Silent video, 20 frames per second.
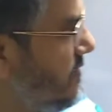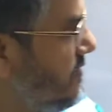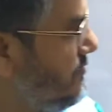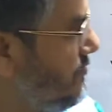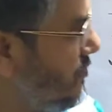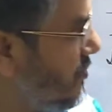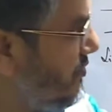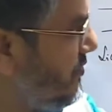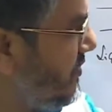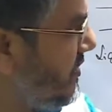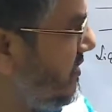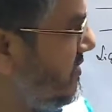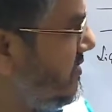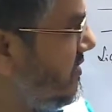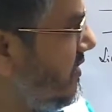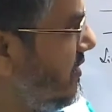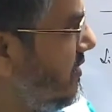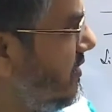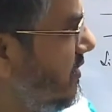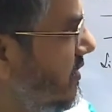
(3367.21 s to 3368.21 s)
That
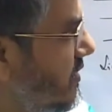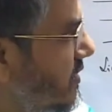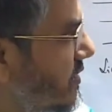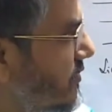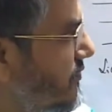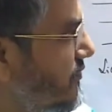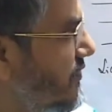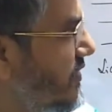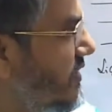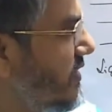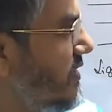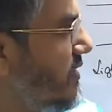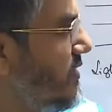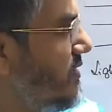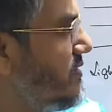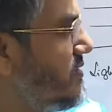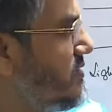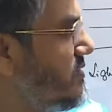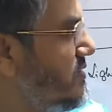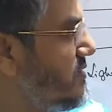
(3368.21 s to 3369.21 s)
properties are
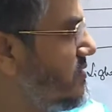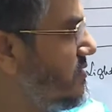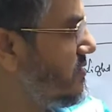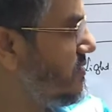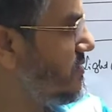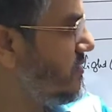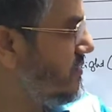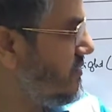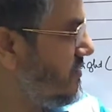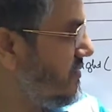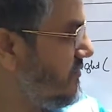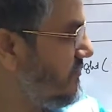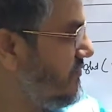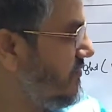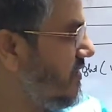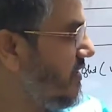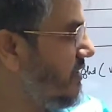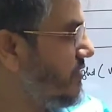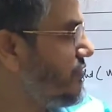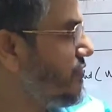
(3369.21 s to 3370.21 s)

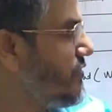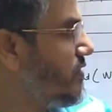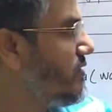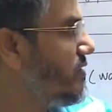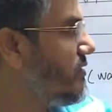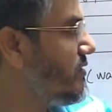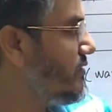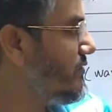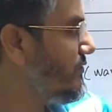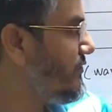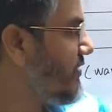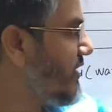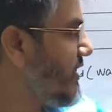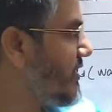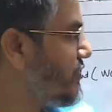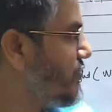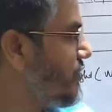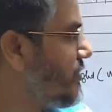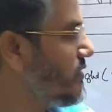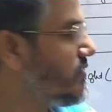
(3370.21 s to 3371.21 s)
interference,
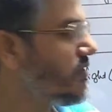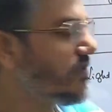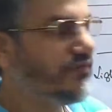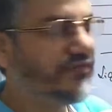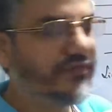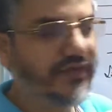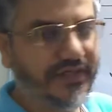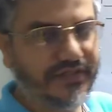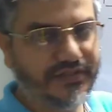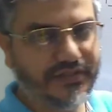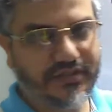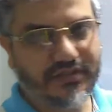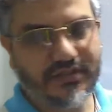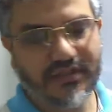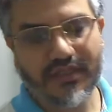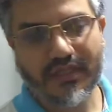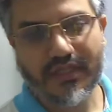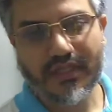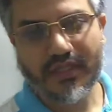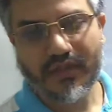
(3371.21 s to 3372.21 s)
reflection, refraction,
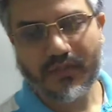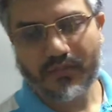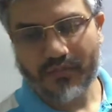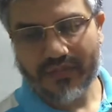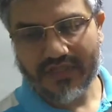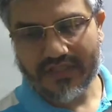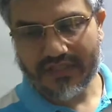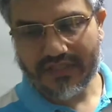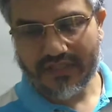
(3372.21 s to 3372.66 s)
diffraction.